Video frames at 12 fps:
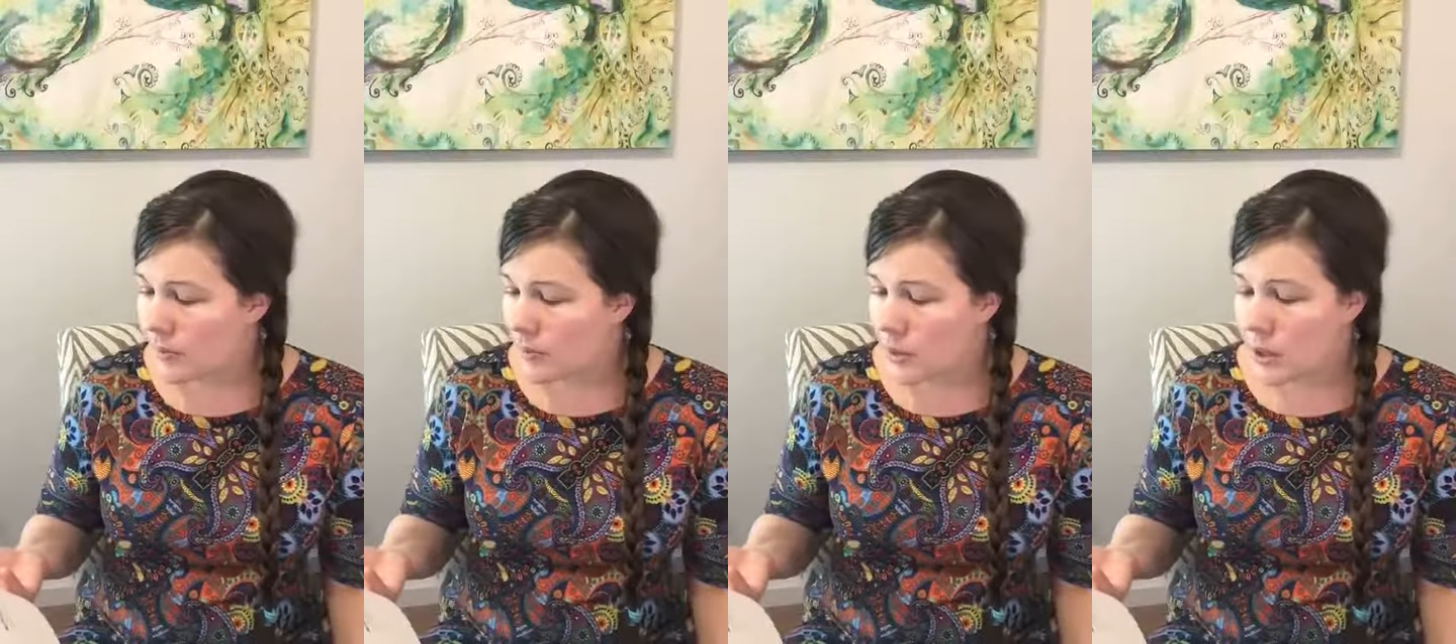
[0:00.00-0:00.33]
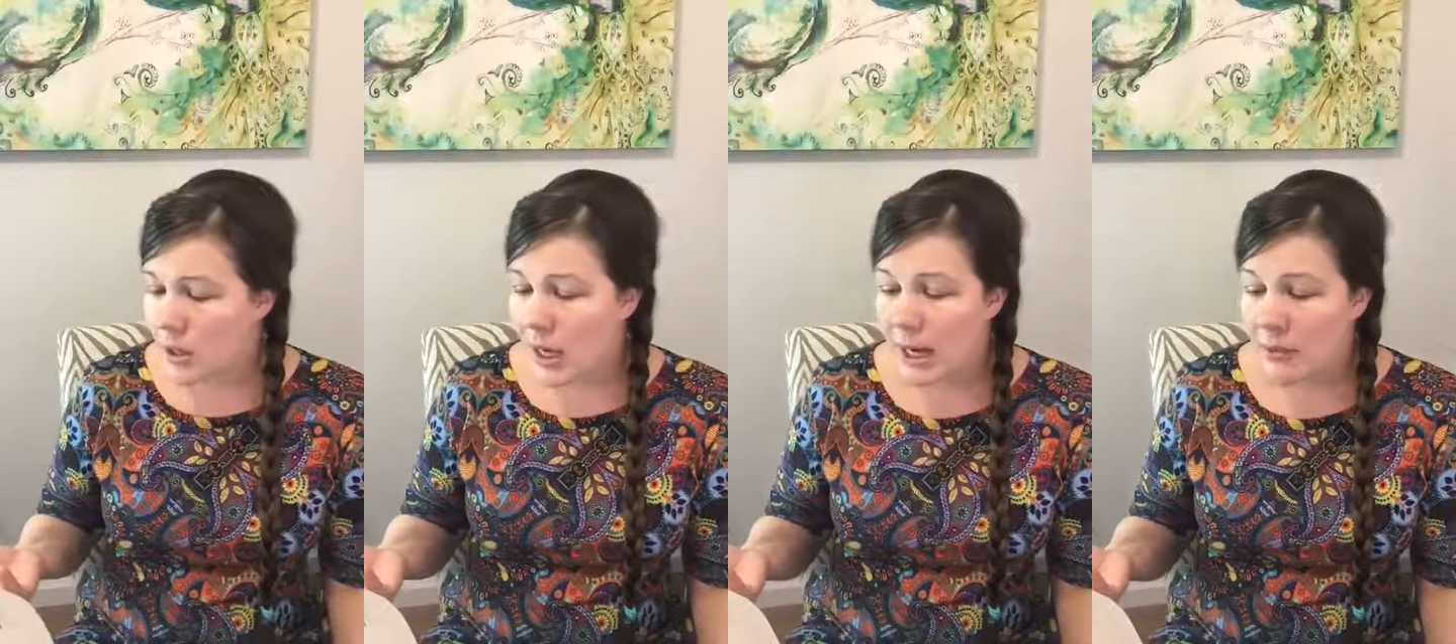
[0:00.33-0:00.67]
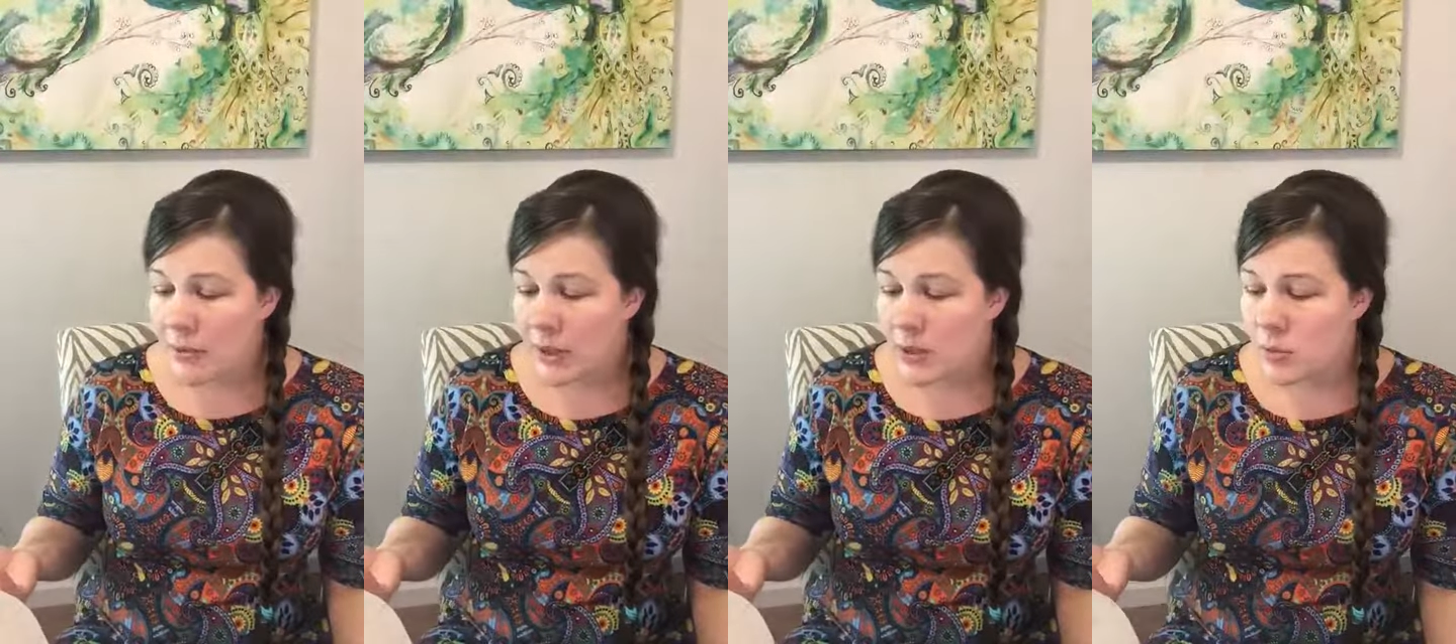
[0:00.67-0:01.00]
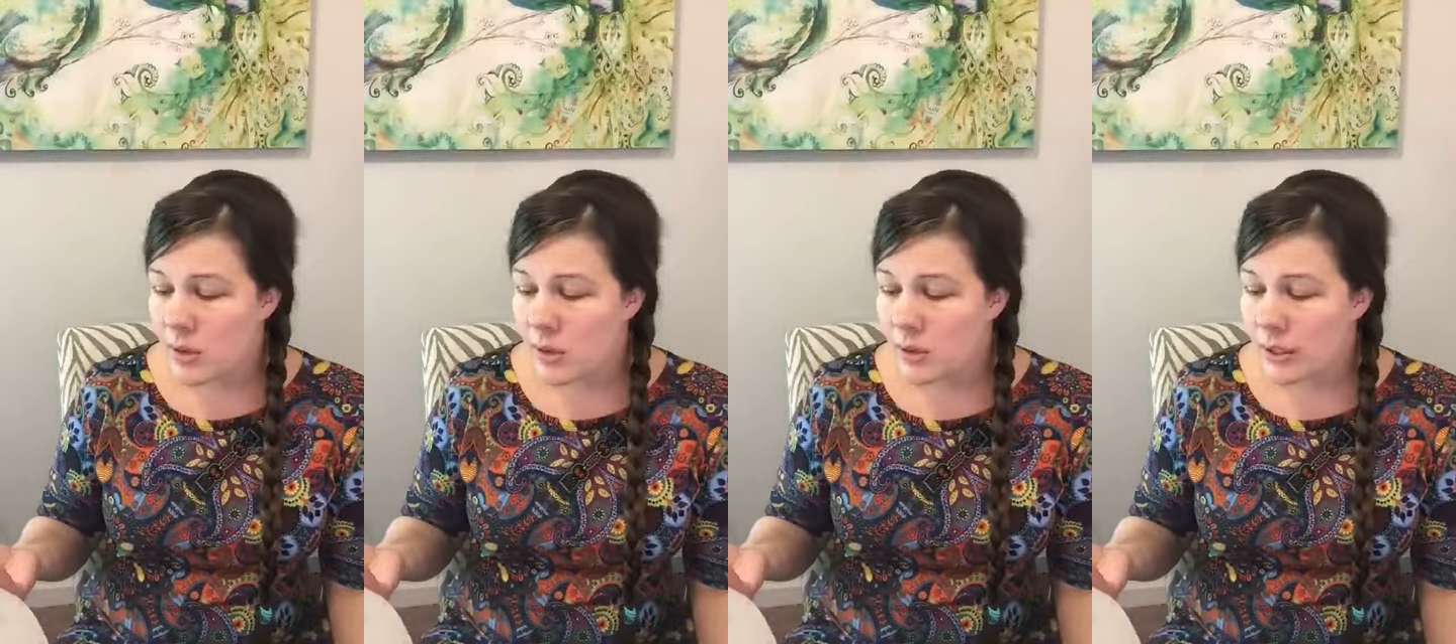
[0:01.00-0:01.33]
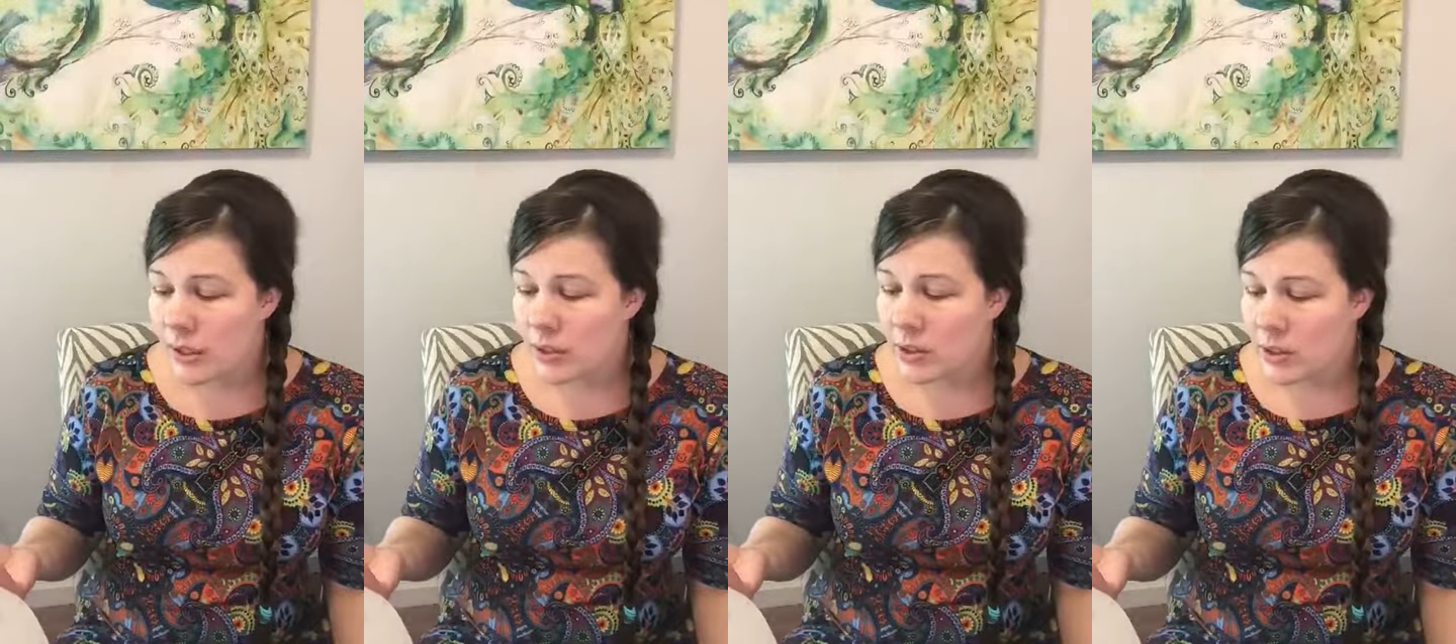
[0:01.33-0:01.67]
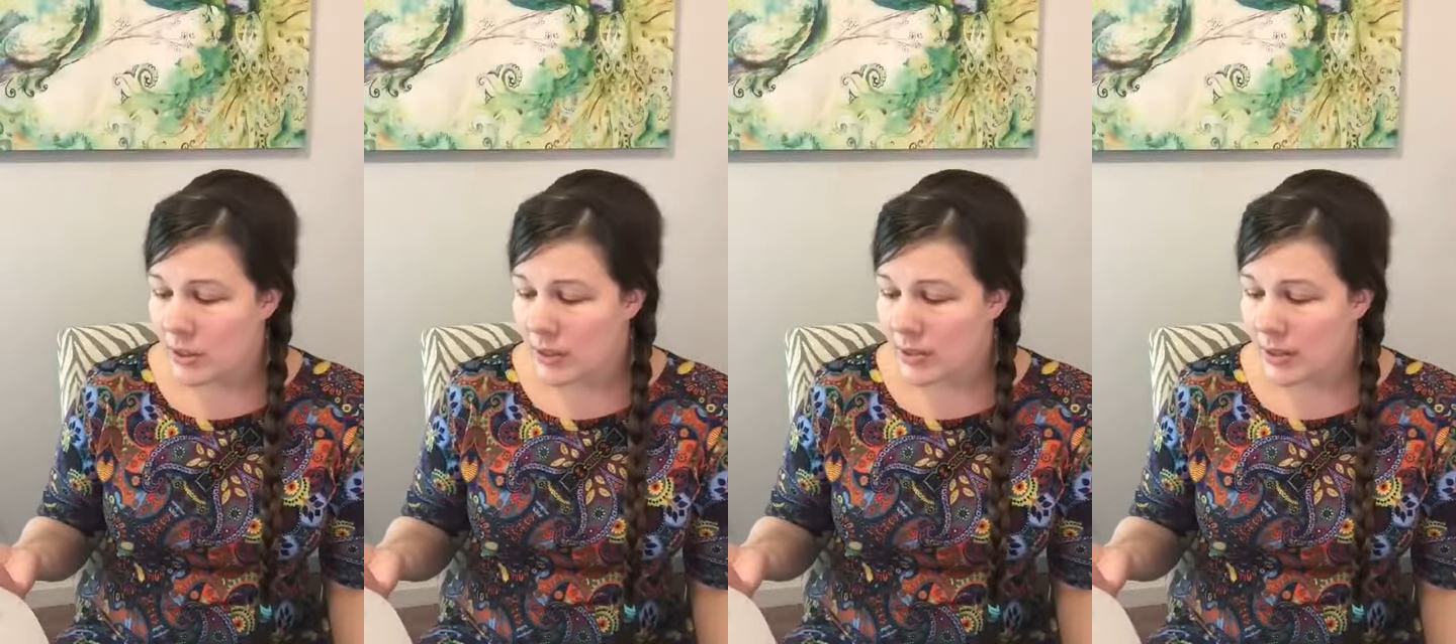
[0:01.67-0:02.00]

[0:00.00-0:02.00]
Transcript: Your conflict will only increase